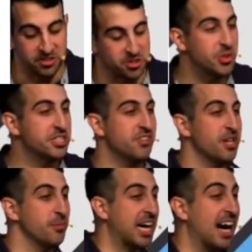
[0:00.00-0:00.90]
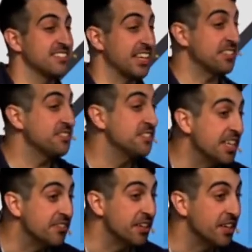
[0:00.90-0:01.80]
We develop guys like
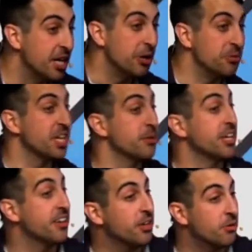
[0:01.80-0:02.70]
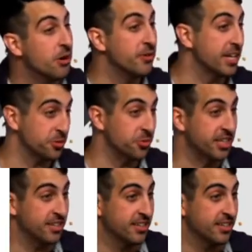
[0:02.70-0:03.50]
Stephen, who's going to be a hero next week.